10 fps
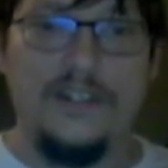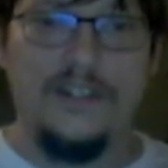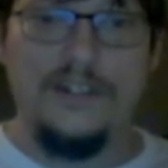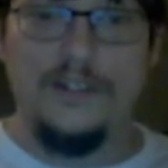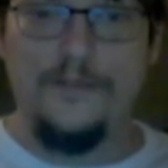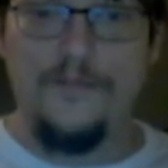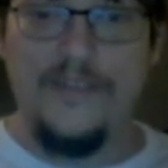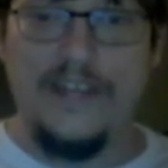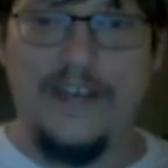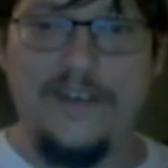
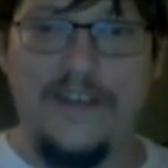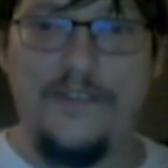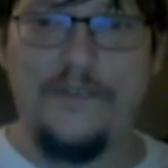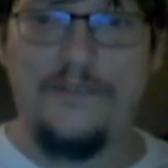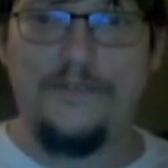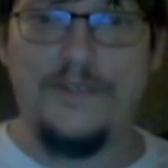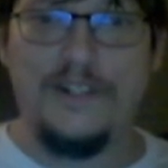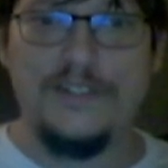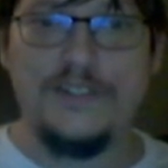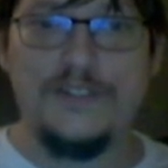The guy who had the
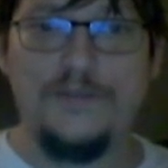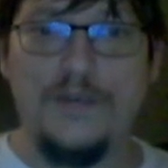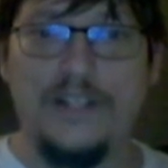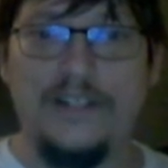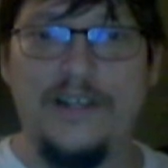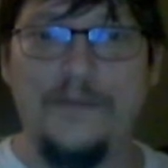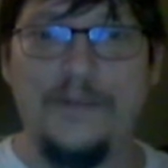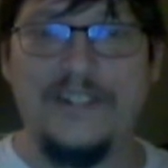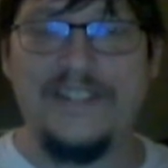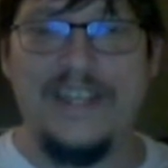freaking swelling up
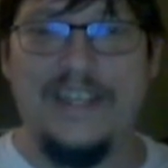on his